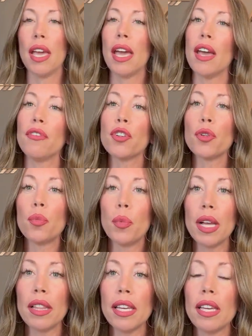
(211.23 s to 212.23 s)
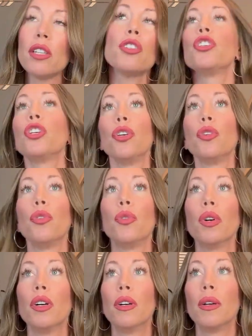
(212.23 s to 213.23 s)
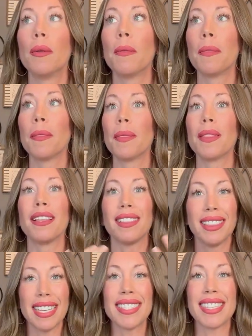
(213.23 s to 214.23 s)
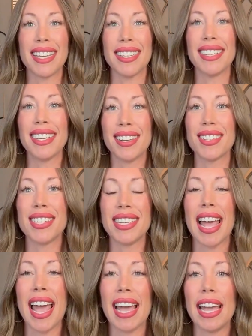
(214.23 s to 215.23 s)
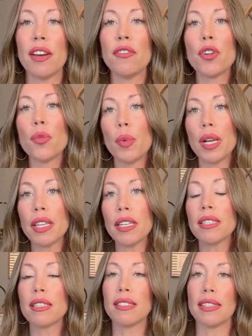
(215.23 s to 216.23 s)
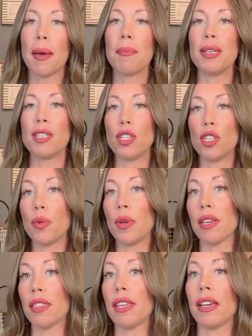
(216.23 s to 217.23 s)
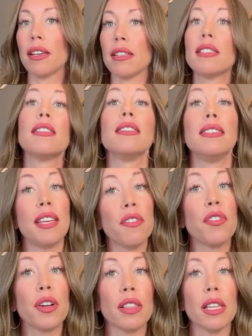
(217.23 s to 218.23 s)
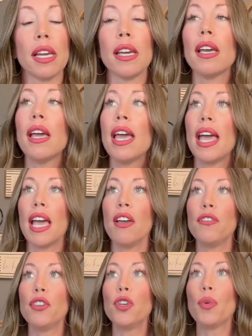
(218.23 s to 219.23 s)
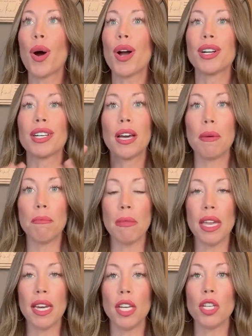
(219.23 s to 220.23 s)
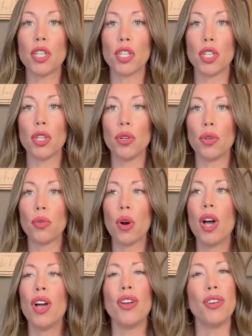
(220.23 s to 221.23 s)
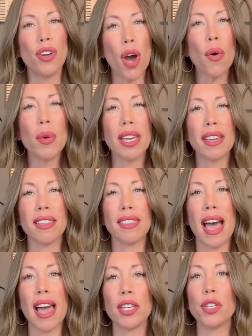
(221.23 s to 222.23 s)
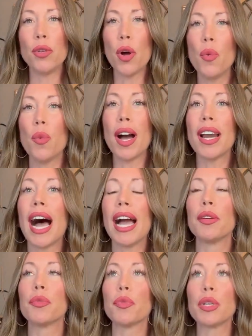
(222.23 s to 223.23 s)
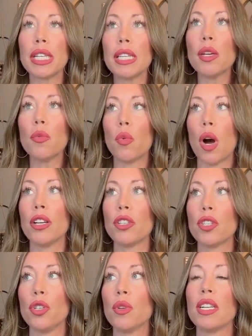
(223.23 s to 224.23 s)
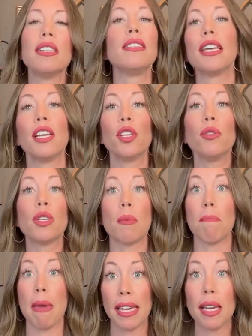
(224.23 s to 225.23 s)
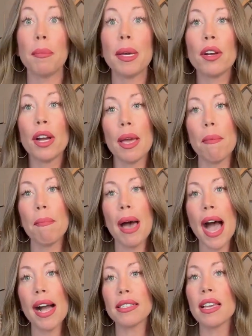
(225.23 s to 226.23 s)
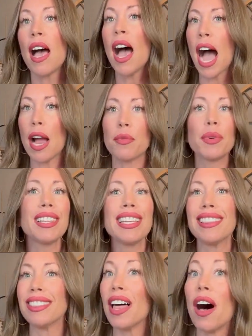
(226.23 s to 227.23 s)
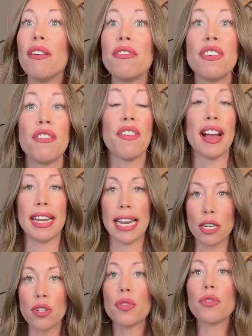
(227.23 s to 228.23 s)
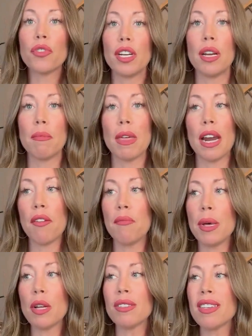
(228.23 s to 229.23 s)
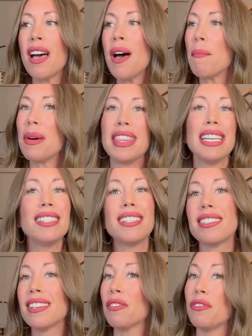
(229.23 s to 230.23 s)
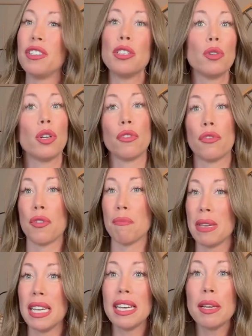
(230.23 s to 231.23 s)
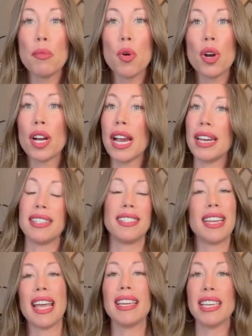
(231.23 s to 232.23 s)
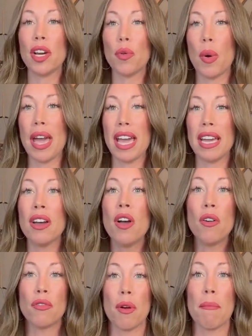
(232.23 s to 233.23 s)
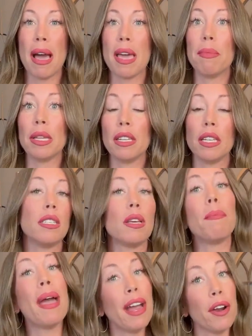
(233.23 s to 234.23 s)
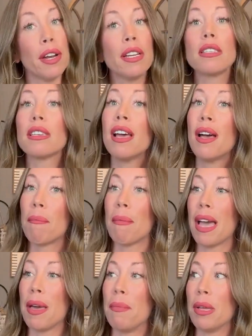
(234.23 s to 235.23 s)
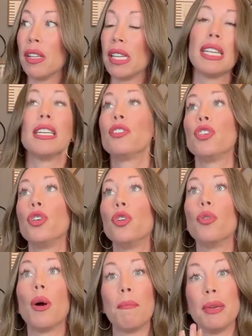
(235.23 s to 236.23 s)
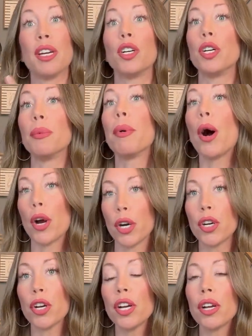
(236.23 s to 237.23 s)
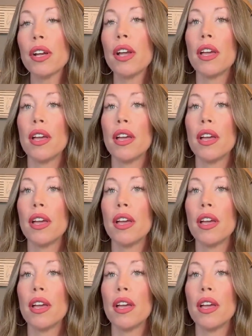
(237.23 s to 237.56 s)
If you're willing to listen here today, and if you're willing to step into doing things differently, if you are committed to knowing that, you know what, I really want to continue to make a bigger impact. I really love the financial freedom that I built, but this doesn't feel good for me anymore. And it's taking away from my ability to parent, my ability to be a good partner.